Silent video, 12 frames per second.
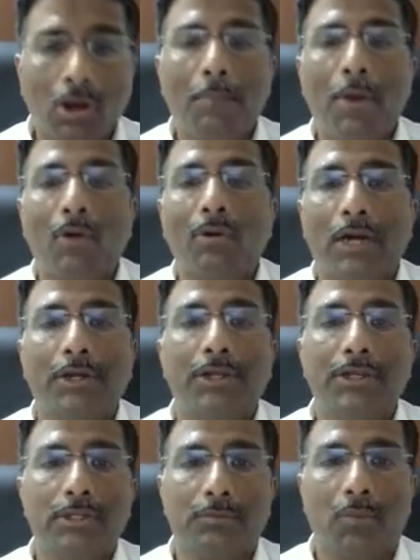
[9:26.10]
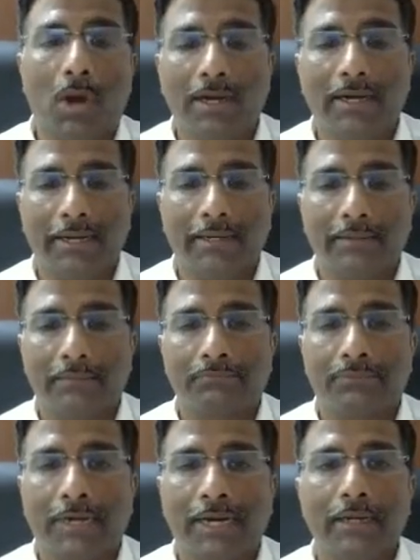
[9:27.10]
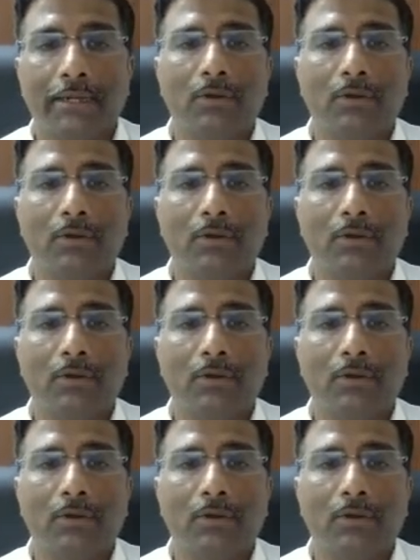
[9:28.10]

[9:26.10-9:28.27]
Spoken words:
about continuous monitoring, right?